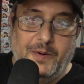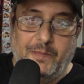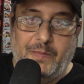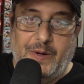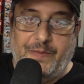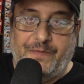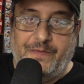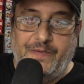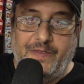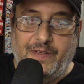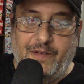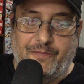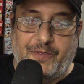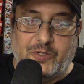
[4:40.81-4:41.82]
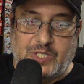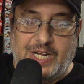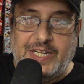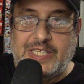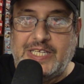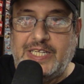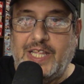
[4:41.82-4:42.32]
But if there's
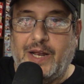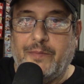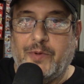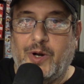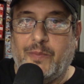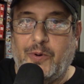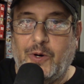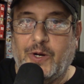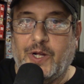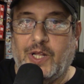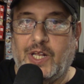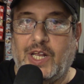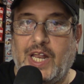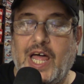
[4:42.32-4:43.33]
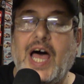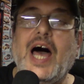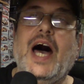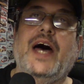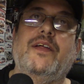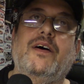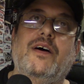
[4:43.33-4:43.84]
anything that I'm going to put a
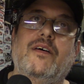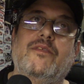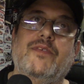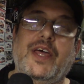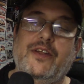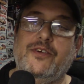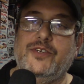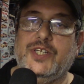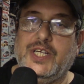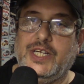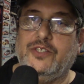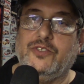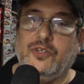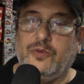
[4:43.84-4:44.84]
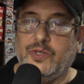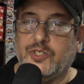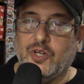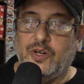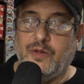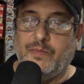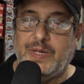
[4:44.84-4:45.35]
lot of energy into, it's
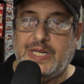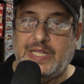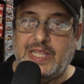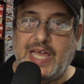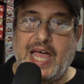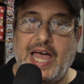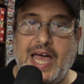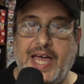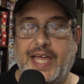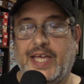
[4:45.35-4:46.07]
going to be that,